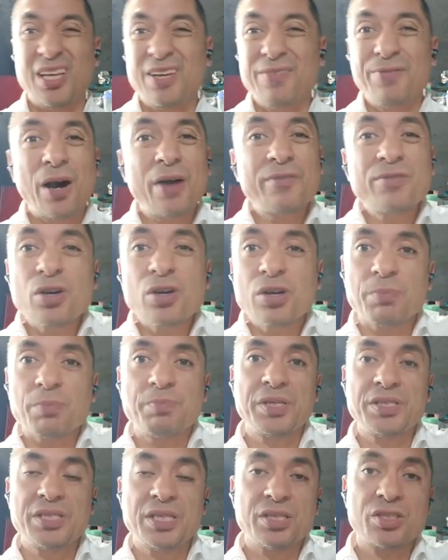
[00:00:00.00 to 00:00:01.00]
If I've got a
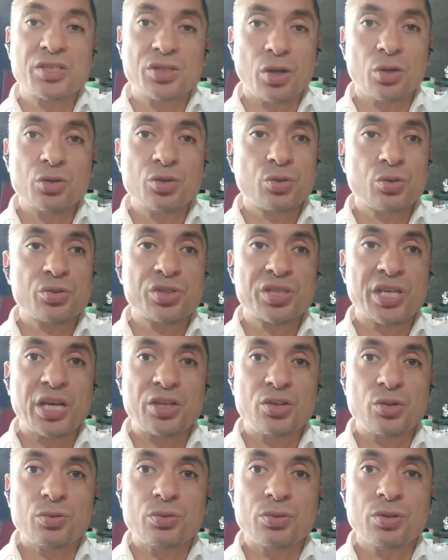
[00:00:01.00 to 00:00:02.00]
busy social
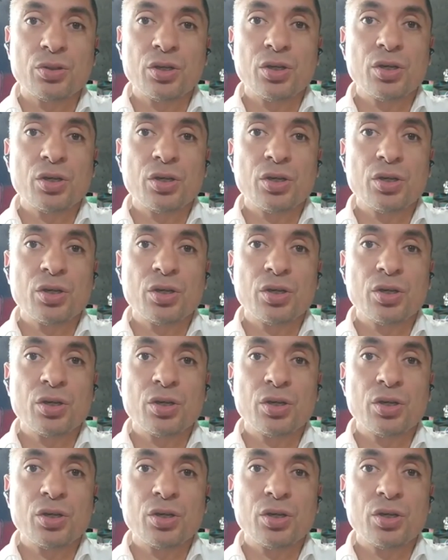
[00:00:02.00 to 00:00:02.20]
schedule,